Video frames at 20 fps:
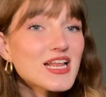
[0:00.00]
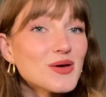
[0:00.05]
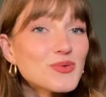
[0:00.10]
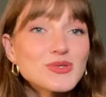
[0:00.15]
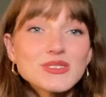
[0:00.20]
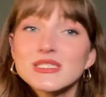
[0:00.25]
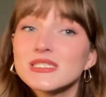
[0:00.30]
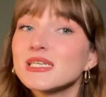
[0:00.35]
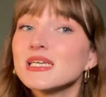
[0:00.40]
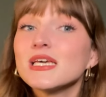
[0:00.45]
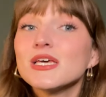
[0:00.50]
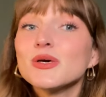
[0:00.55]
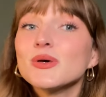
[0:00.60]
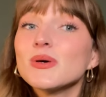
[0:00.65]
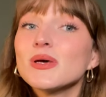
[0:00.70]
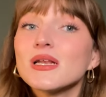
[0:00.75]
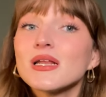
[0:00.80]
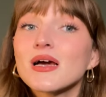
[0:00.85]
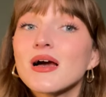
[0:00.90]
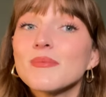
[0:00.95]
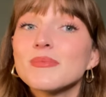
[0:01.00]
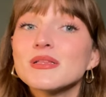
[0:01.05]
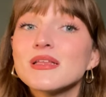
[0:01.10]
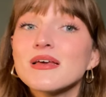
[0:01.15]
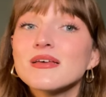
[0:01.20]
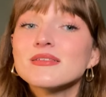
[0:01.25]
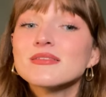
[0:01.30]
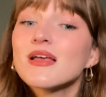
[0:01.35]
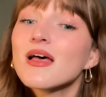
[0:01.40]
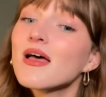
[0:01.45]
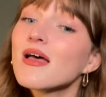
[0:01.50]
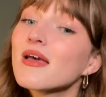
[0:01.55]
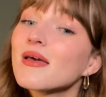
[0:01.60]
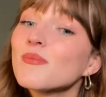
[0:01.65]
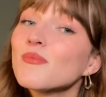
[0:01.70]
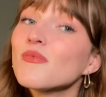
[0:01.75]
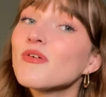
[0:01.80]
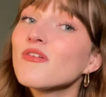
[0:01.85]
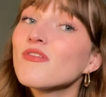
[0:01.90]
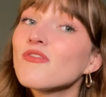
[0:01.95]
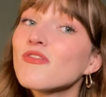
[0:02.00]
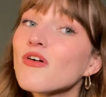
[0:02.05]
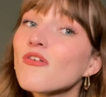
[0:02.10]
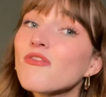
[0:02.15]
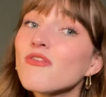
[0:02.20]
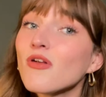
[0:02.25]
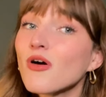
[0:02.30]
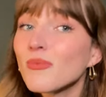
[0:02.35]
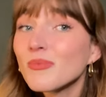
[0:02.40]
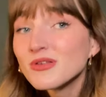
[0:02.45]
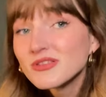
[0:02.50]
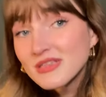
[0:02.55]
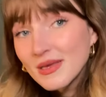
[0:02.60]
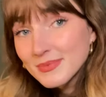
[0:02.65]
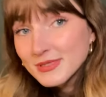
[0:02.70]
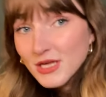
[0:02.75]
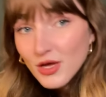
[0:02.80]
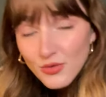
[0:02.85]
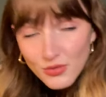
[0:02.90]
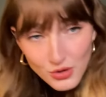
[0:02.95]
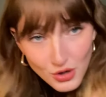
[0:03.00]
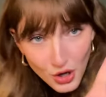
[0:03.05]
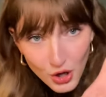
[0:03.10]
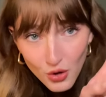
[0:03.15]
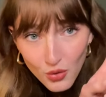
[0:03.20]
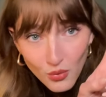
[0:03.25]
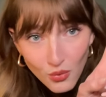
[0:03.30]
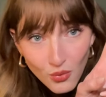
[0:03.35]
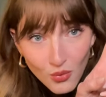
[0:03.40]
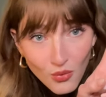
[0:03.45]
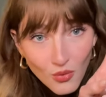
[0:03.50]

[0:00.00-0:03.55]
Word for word: I will see you in a couple days time for Vlogmas episode two.